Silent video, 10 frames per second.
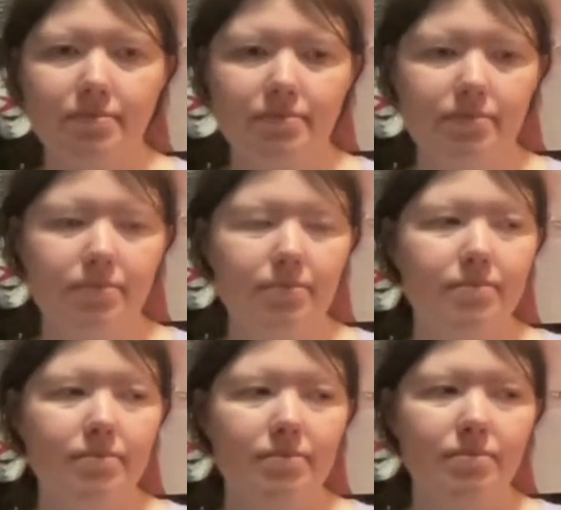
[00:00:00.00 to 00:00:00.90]

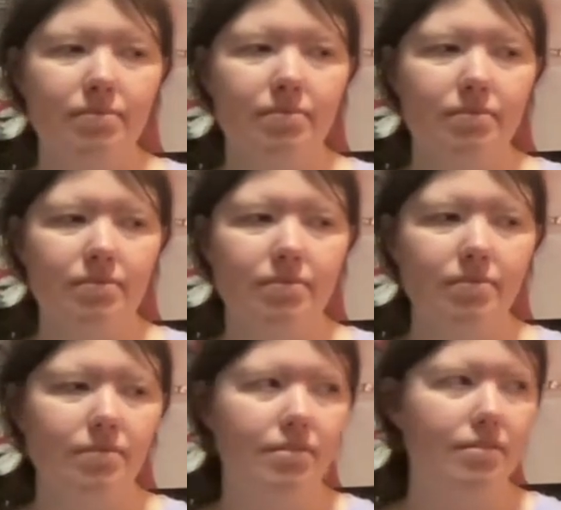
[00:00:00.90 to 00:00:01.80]

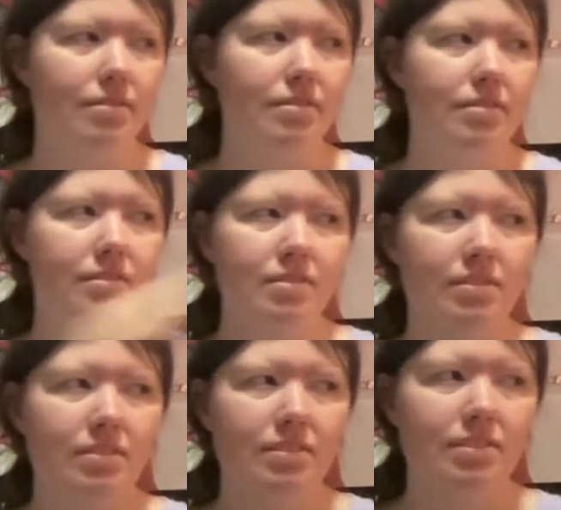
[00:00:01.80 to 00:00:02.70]

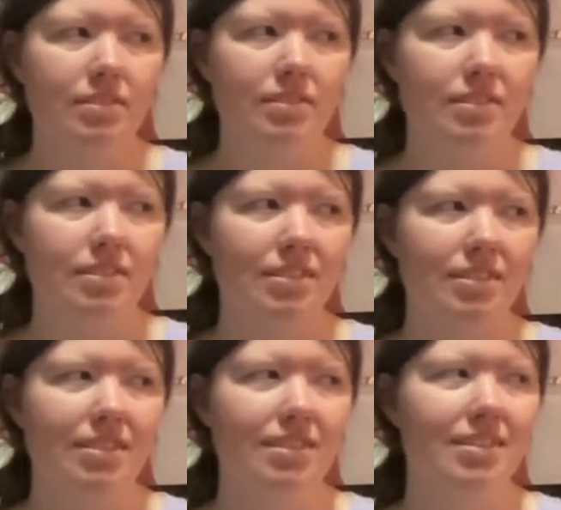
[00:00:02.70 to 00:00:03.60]

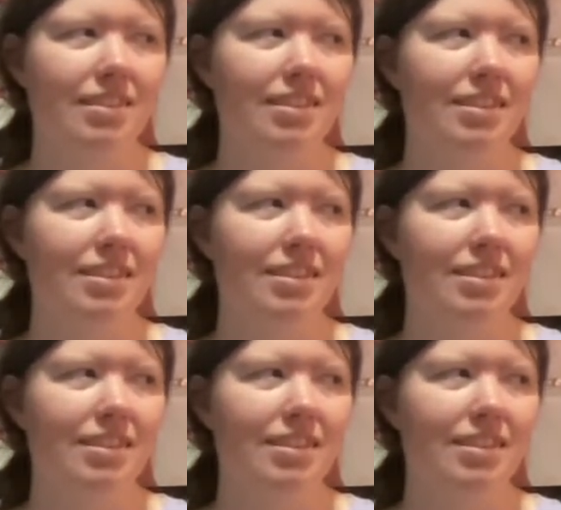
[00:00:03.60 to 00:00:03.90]
This person isn't speaking.